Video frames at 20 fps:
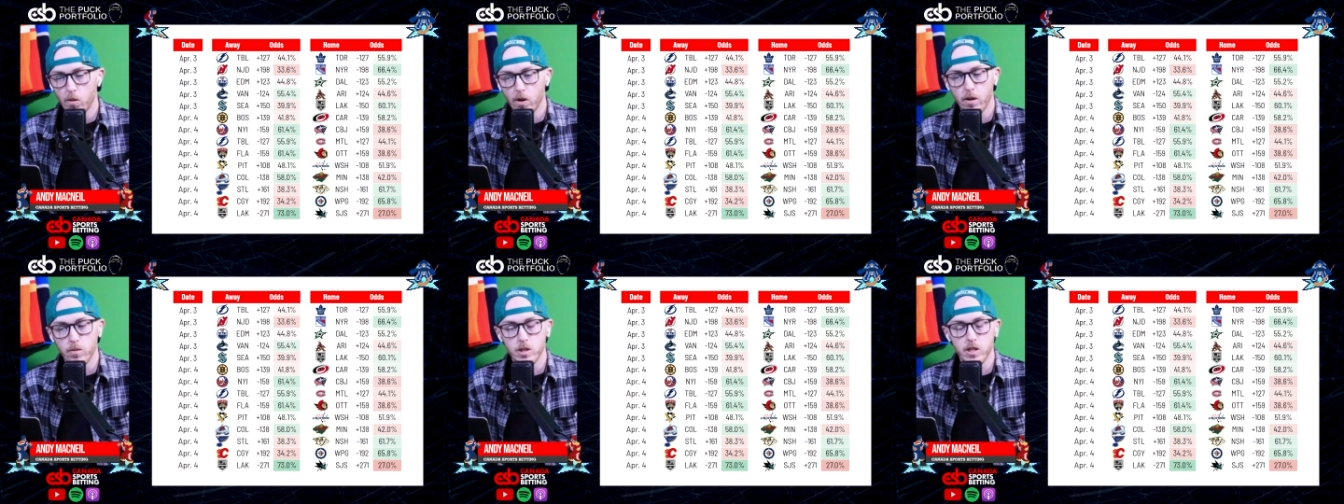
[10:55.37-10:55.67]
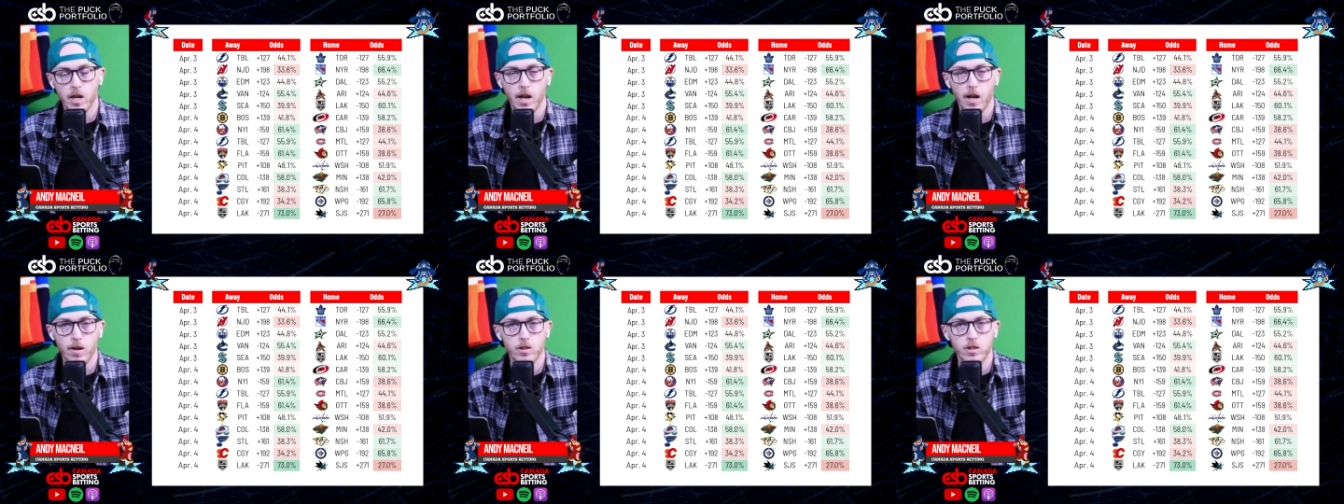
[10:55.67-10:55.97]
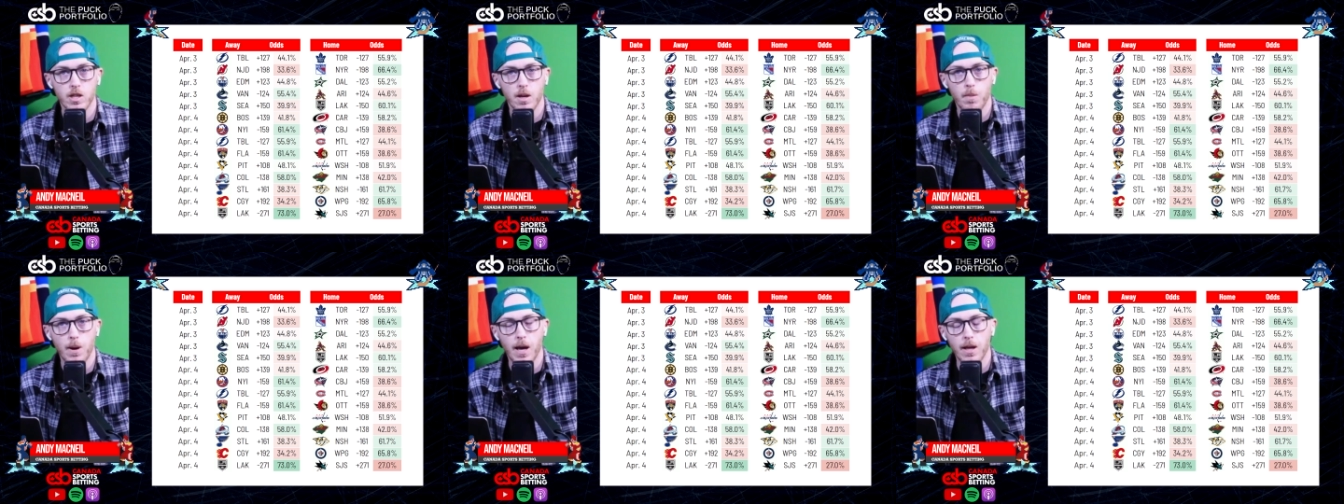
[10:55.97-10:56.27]
when it was announced
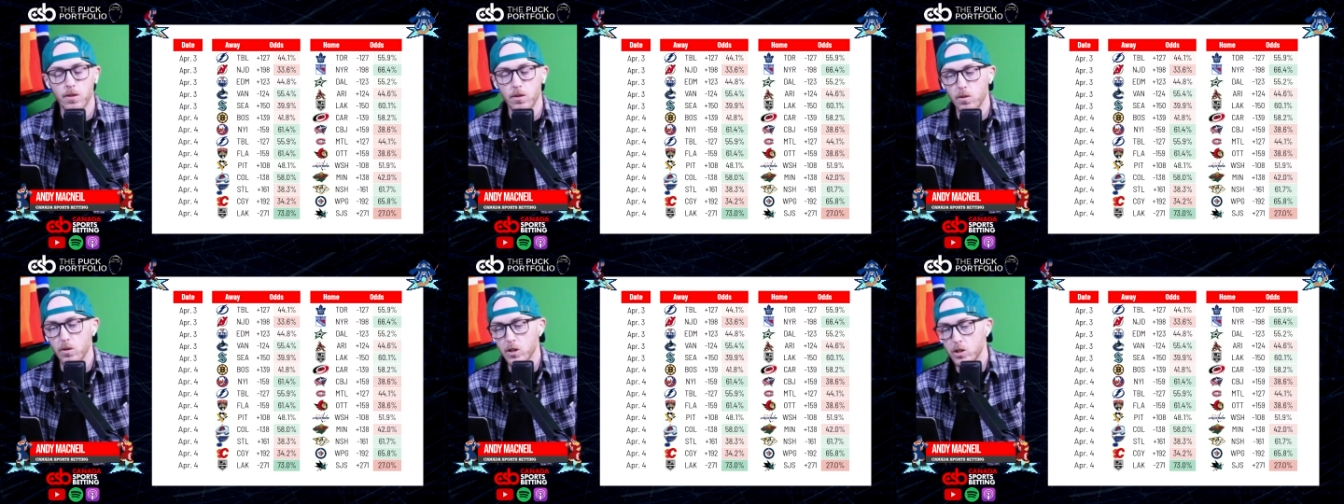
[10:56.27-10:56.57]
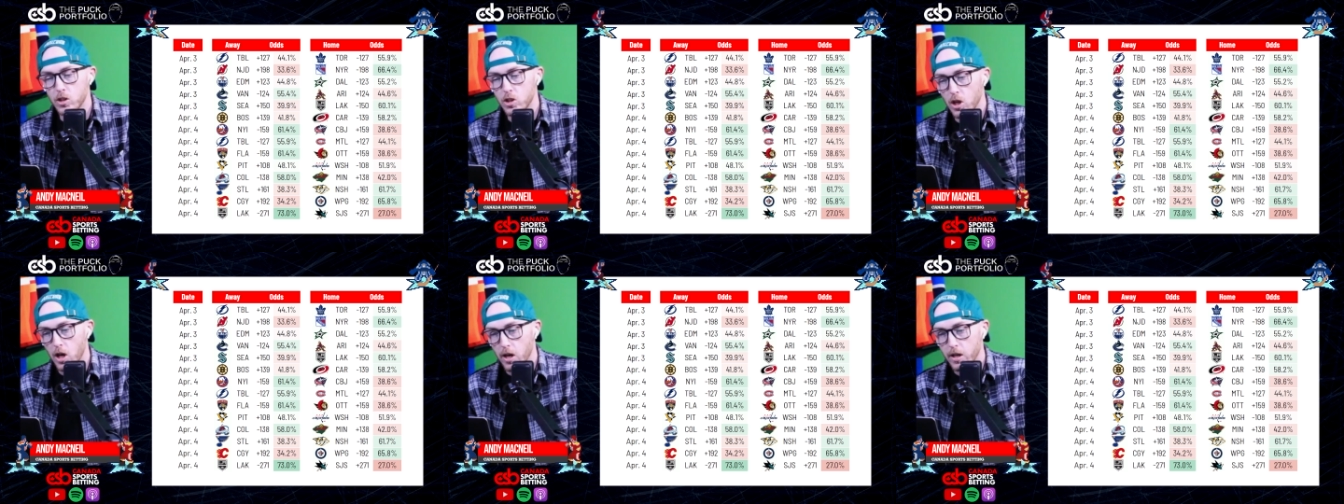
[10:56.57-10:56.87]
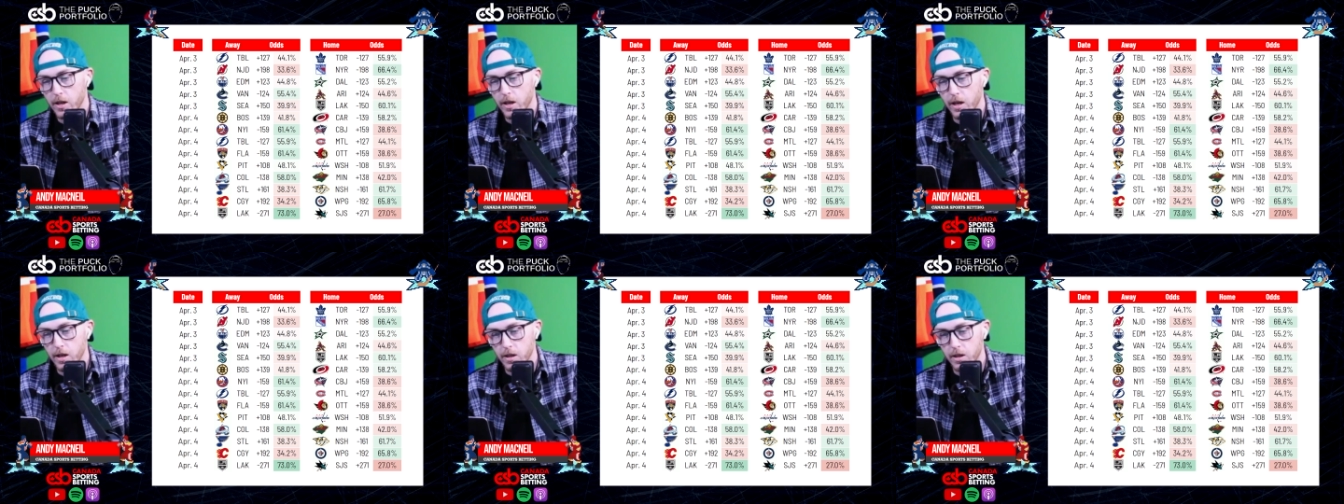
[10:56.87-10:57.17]
that Matthew
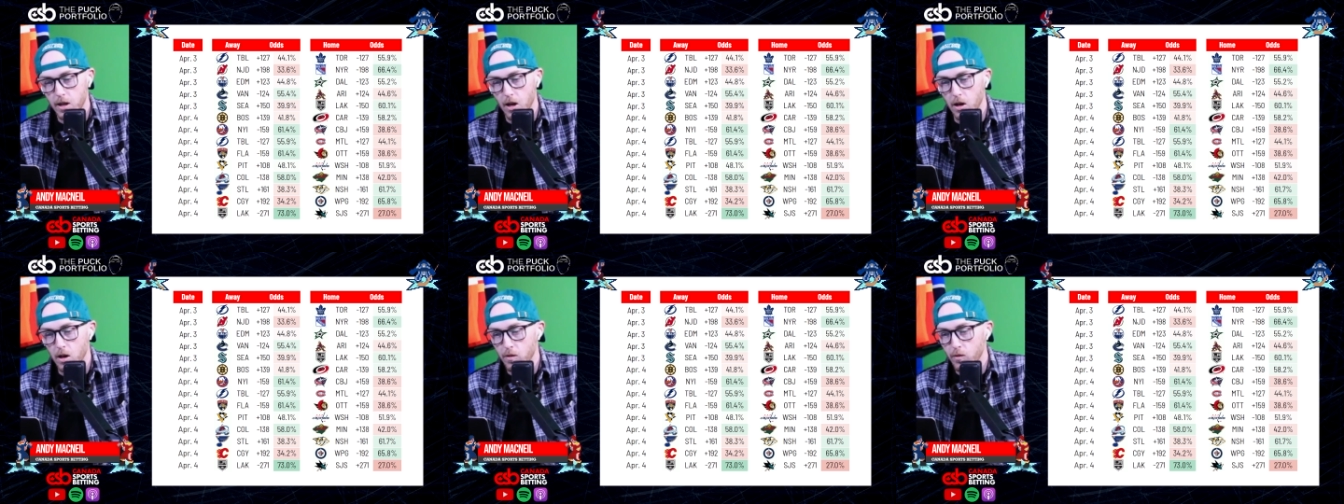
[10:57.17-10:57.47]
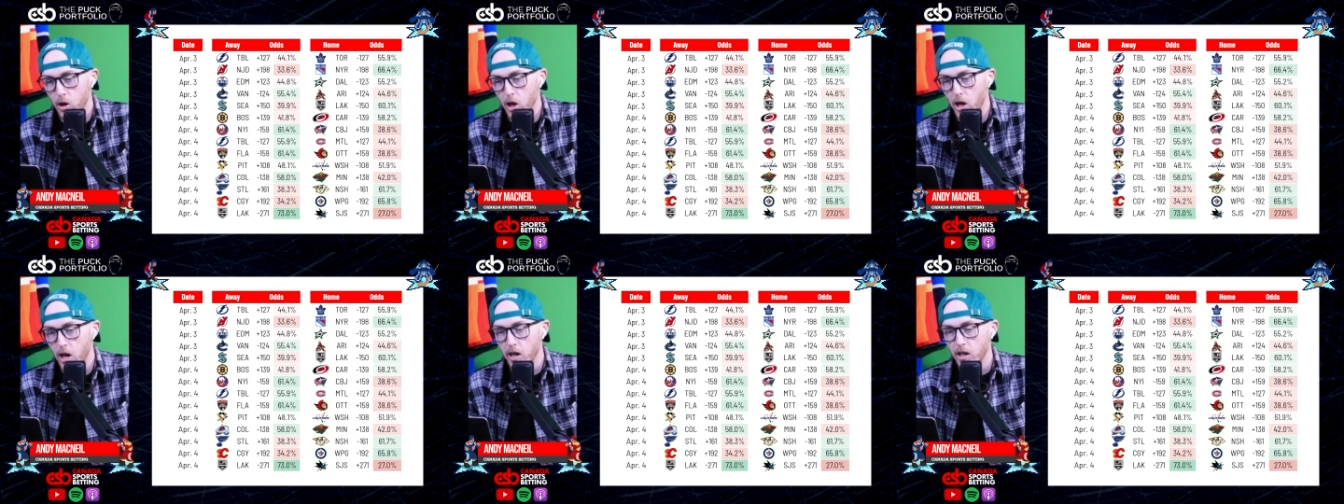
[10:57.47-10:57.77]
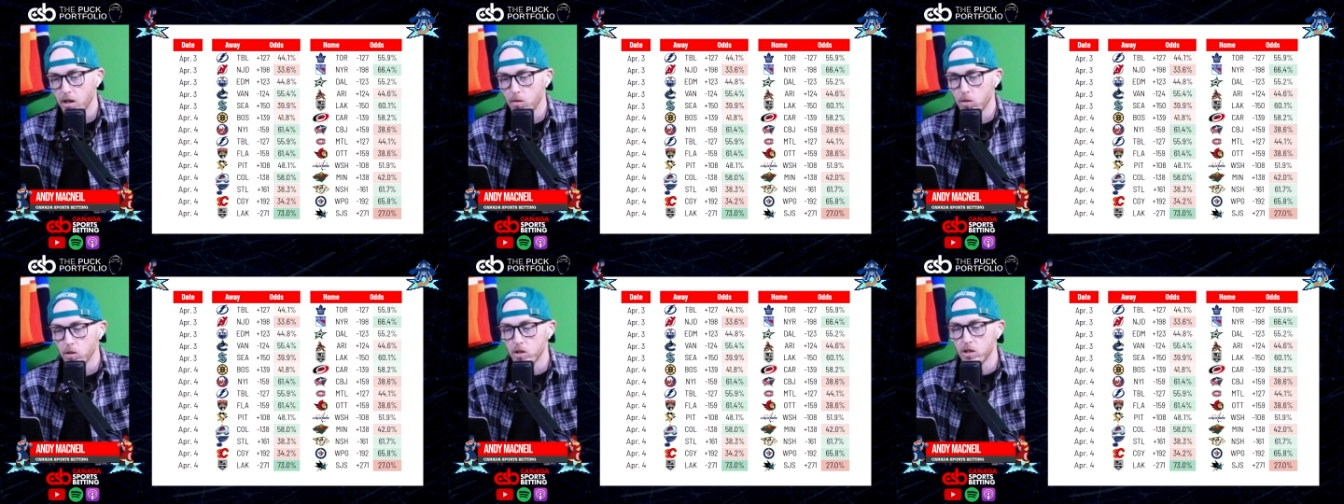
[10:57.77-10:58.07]
Tkachuk and Carter
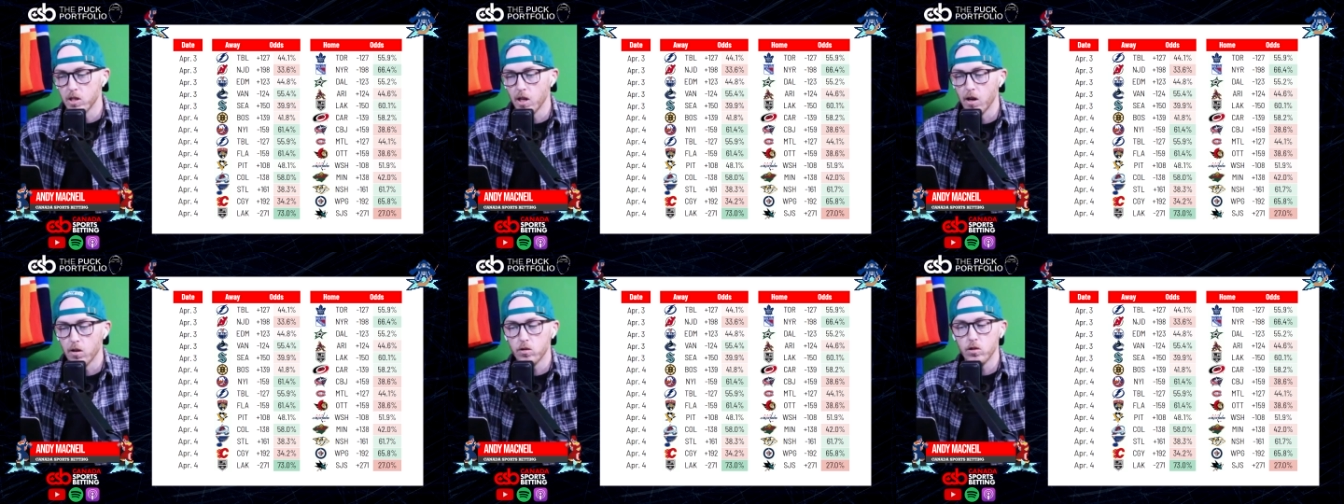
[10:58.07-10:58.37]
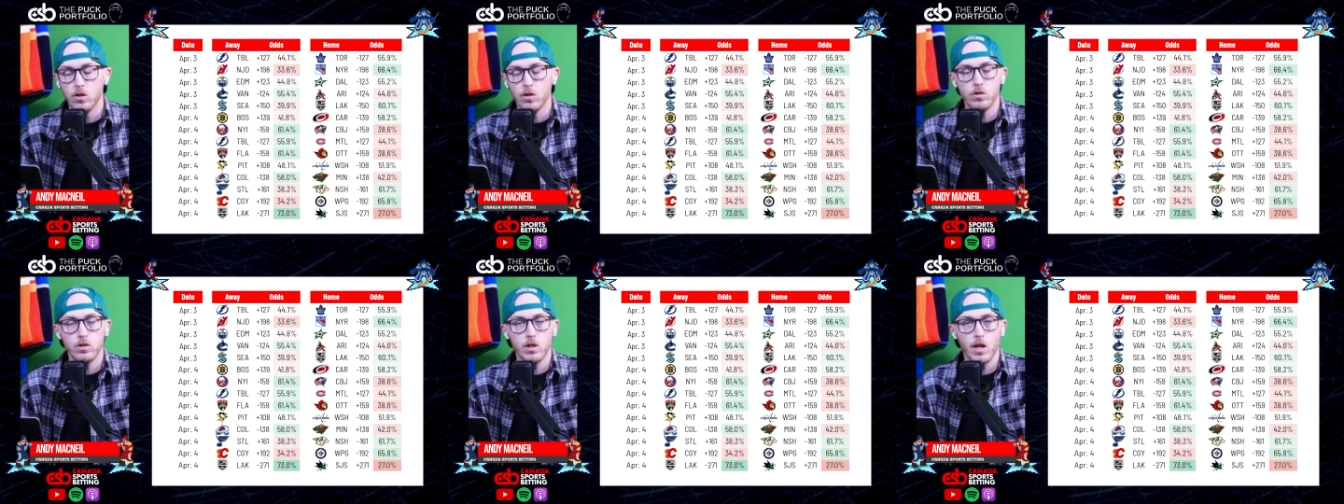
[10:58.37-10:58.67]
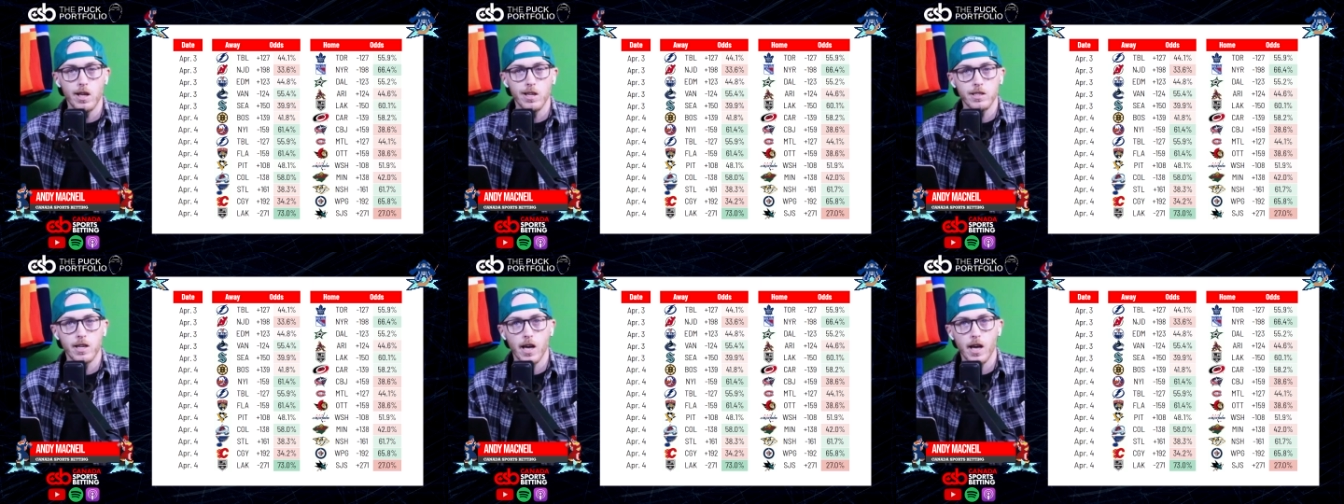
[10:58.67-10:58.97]
Verhaeghe would sit out
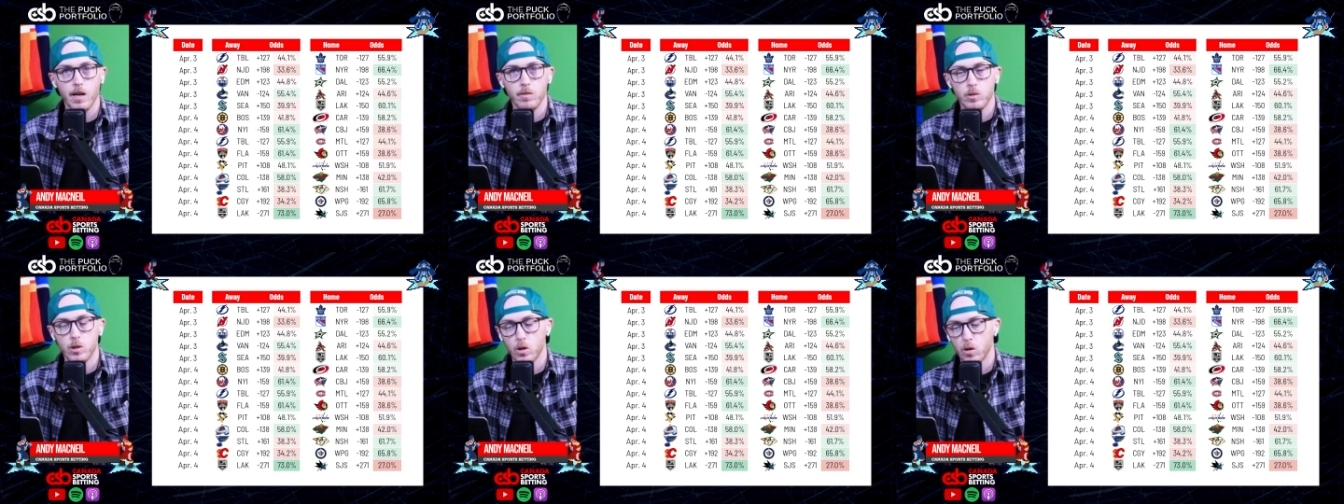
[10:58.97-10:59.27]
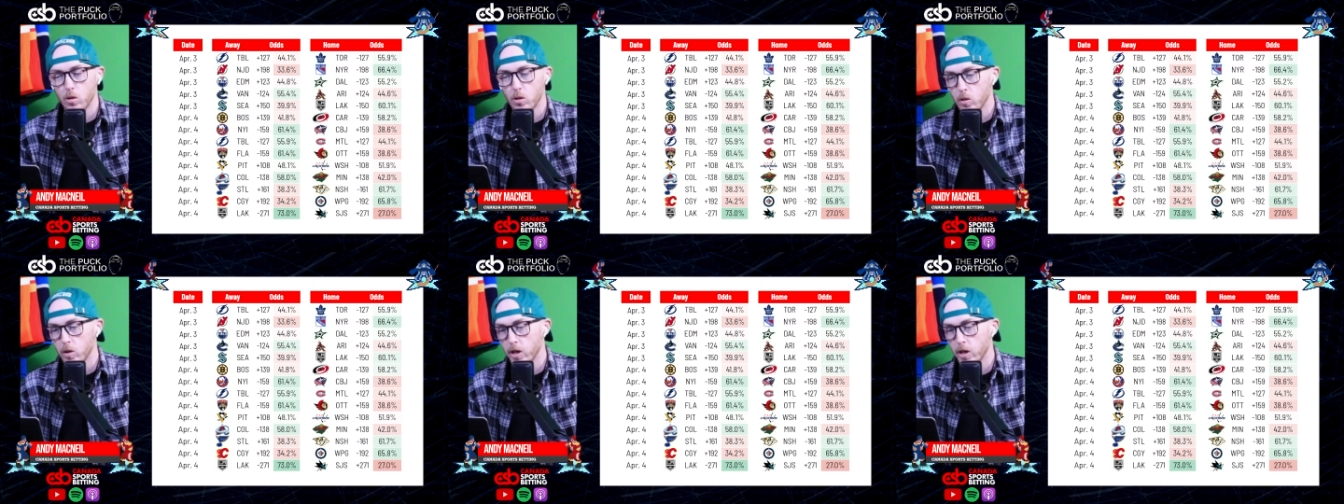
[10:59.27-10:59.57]
Tuesday's games due to an